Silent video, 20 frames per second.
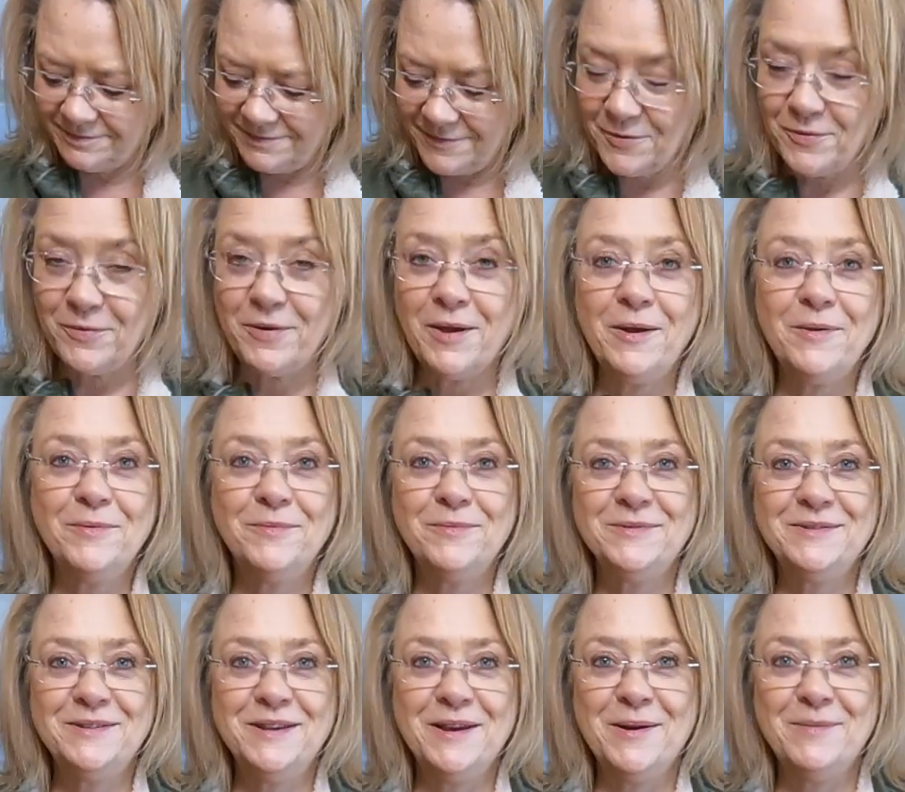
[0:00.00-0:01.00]
Okay,
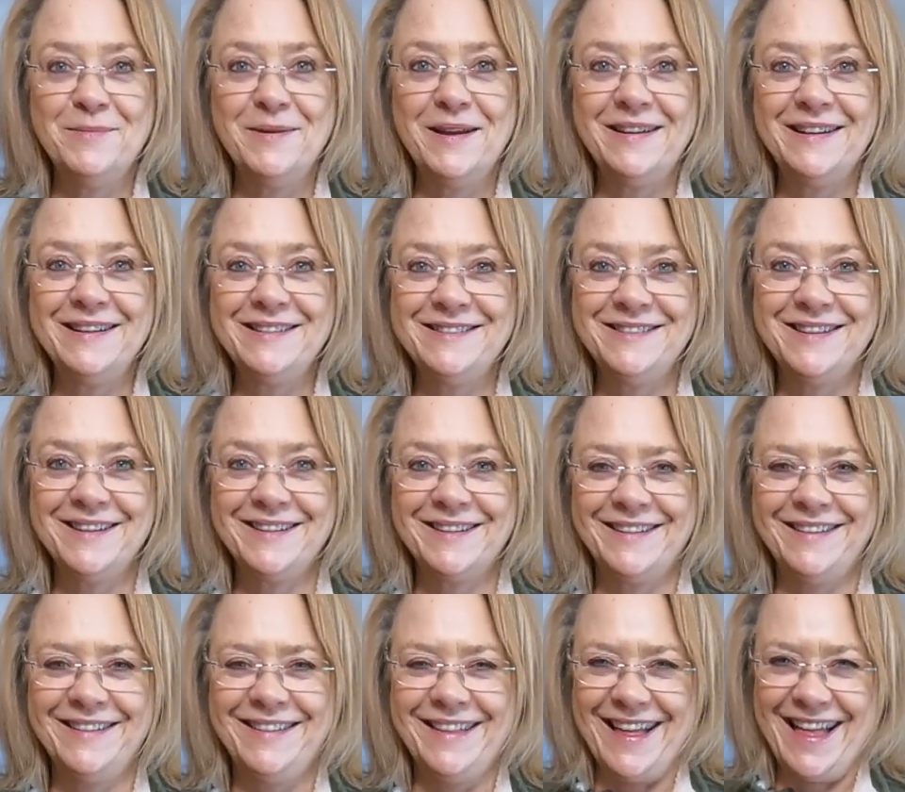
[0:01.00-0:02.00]
we'll see how bad I suck
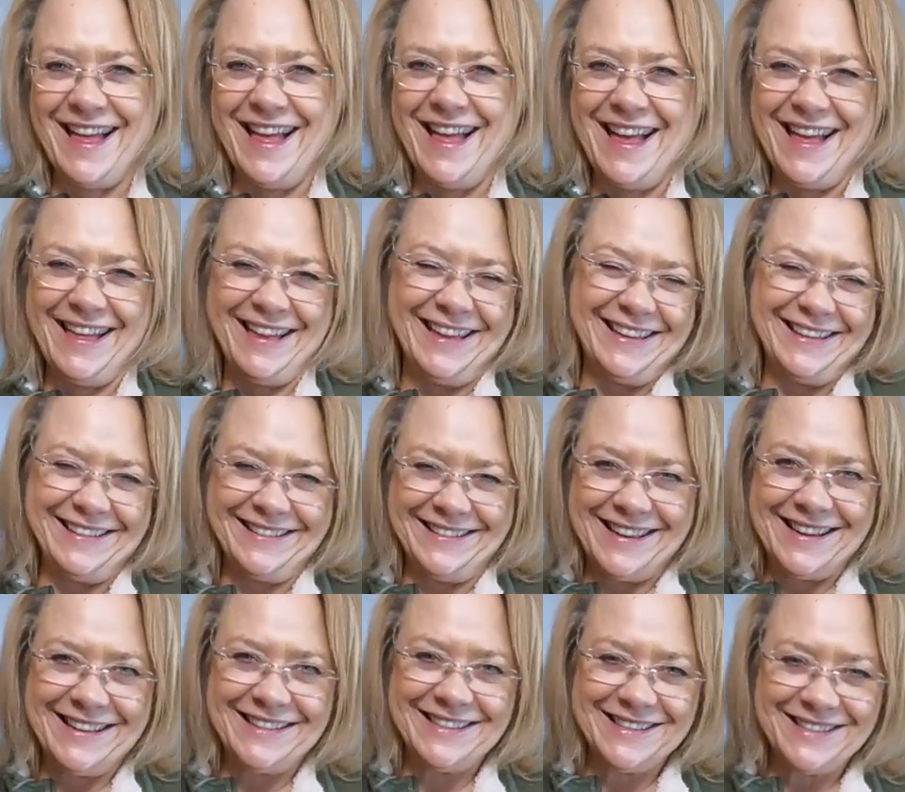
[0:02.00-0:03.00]

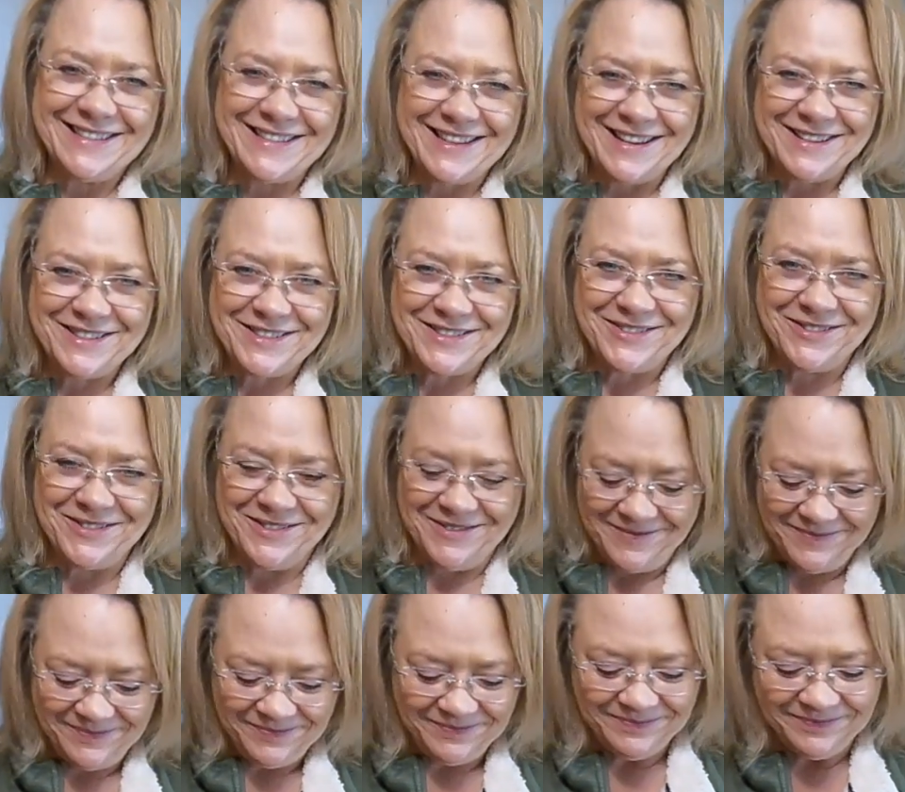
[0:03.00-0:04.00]
as a taster.
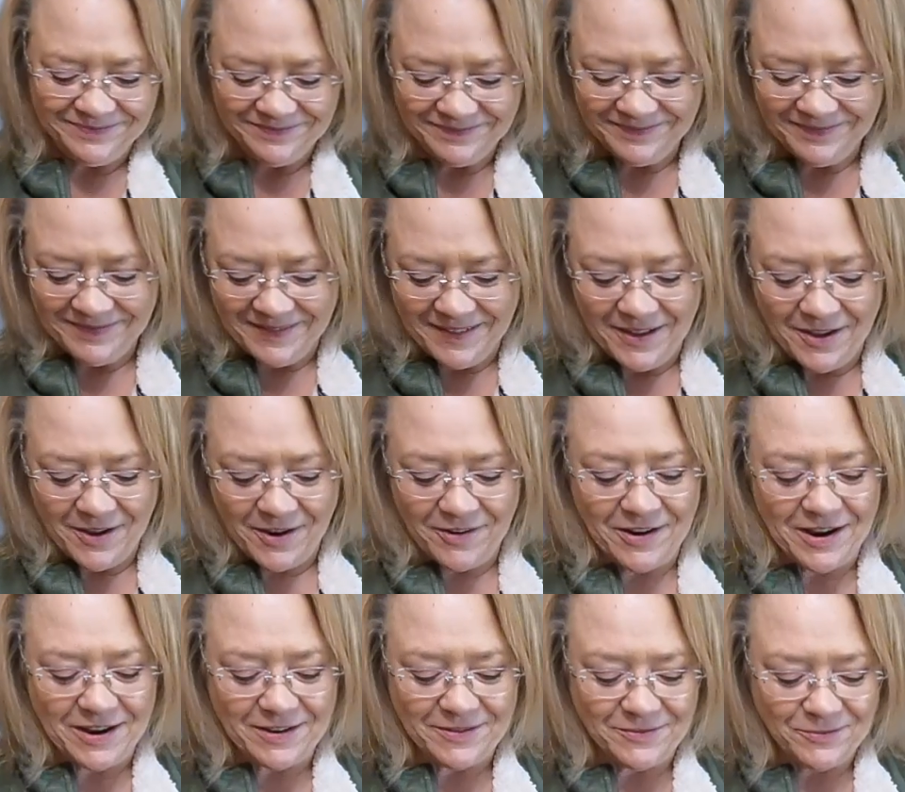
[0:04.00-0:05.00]
All
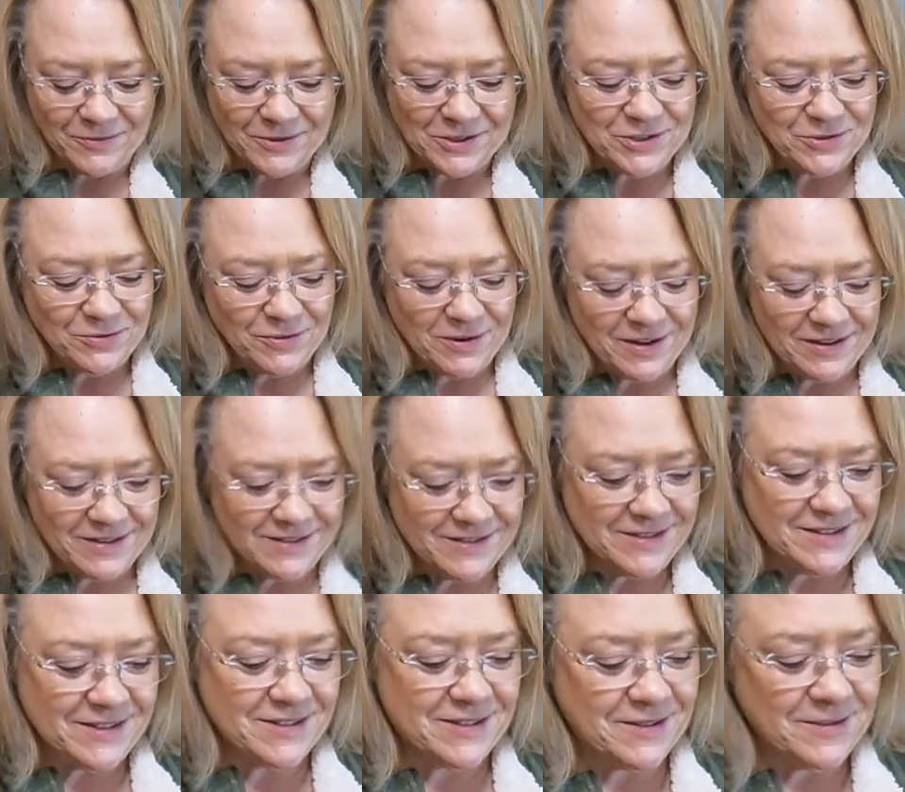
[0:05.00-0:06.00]
right, which
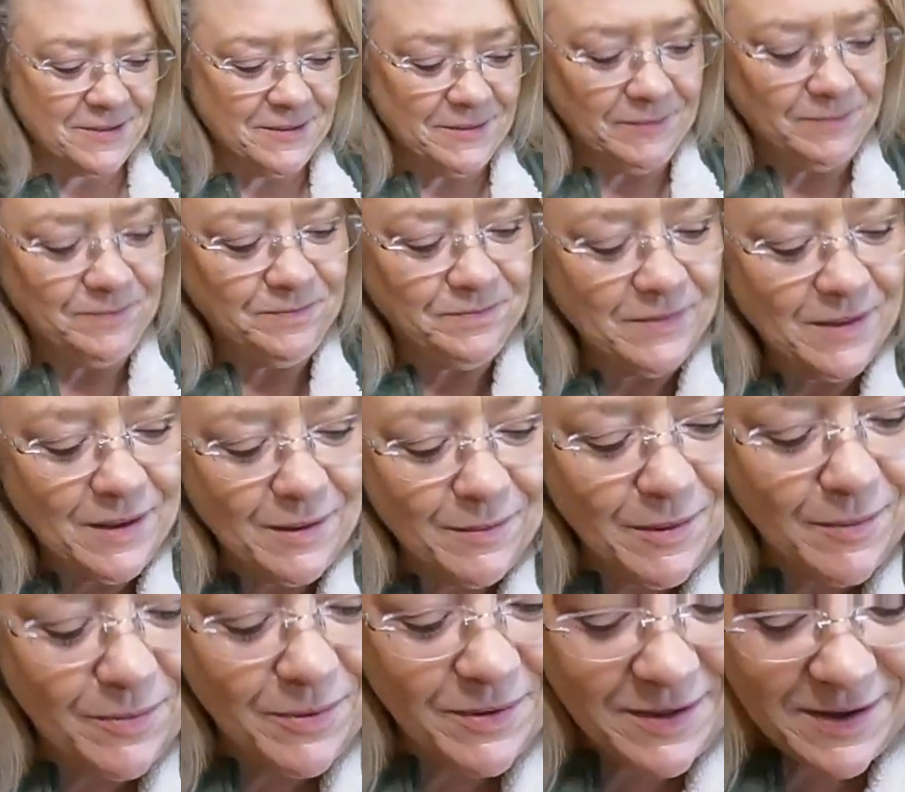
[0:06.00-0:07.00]
ones? Let
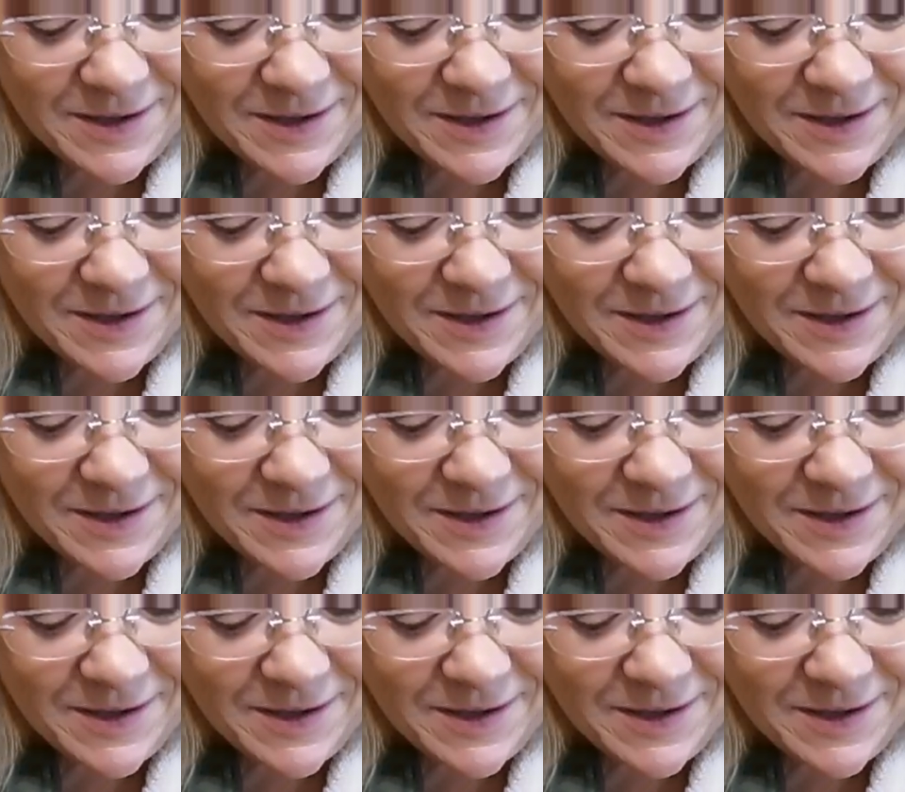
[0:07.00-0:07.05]
me put